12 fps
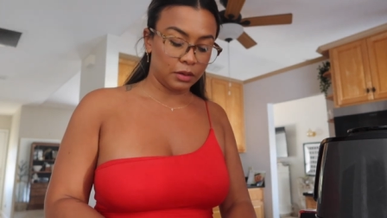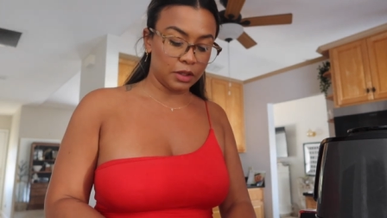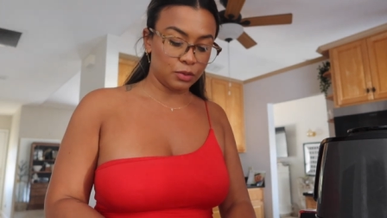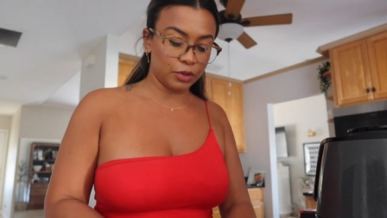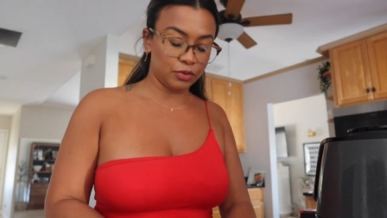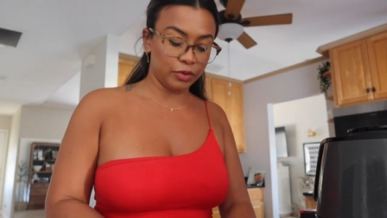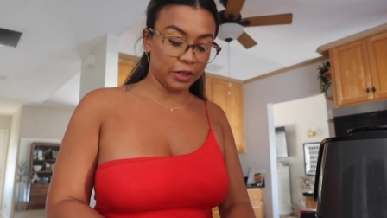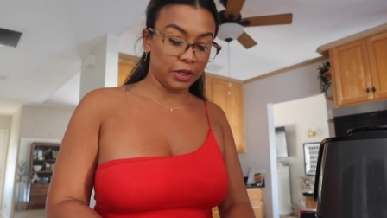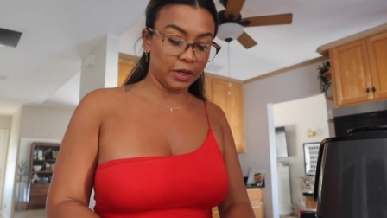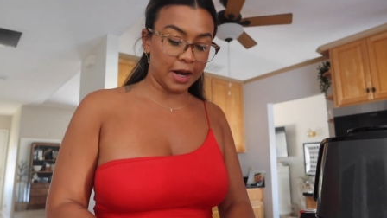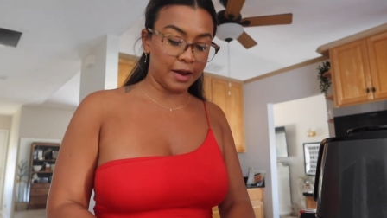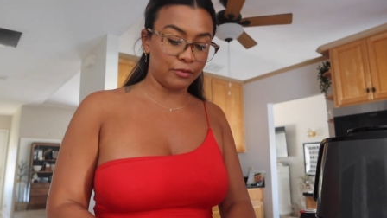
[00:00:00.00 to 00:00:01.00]
this one's really
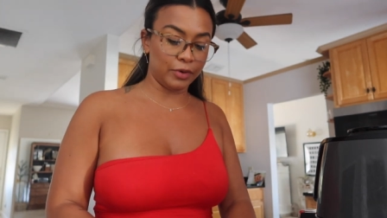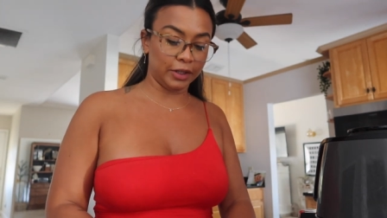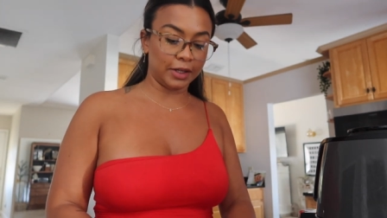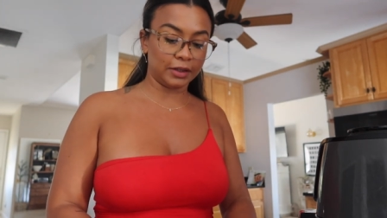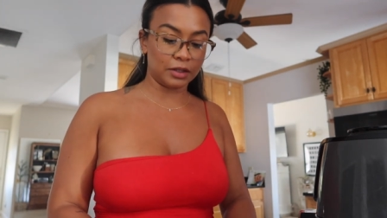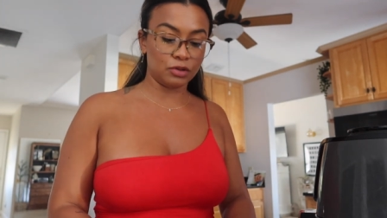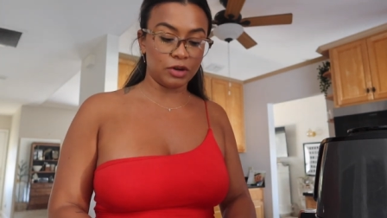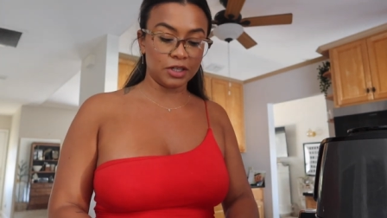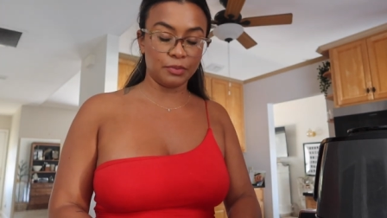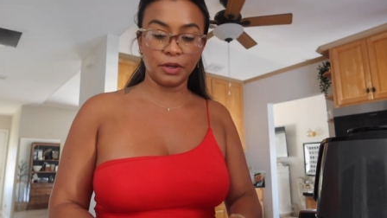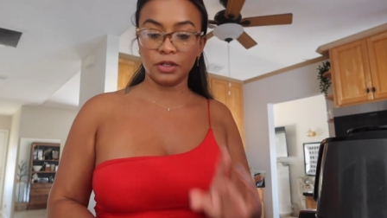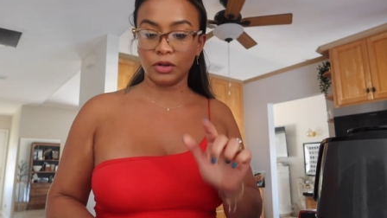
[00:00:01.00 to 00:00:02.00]
good. I really like this
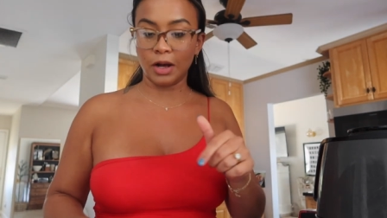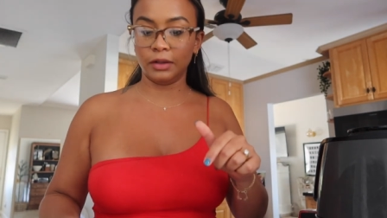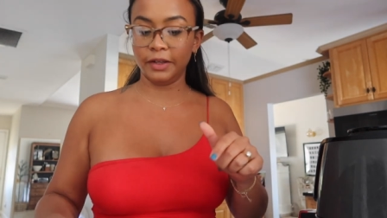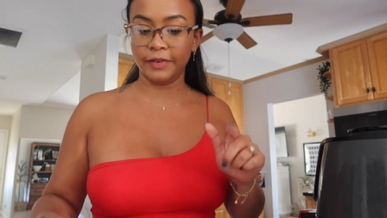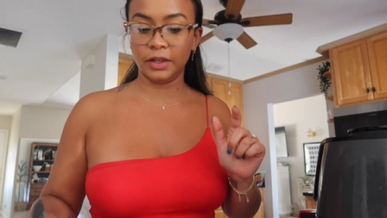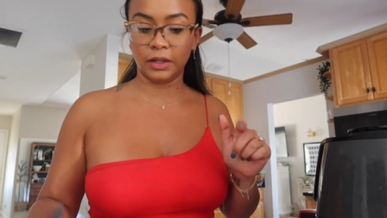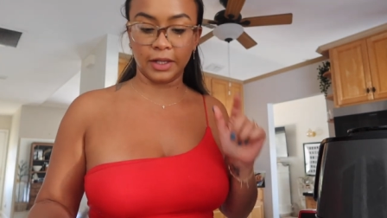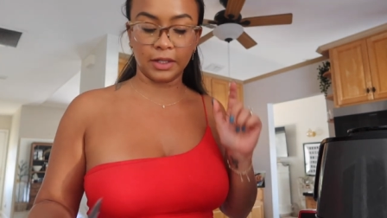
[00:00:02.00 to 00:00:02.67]
recipe. So I'll leave it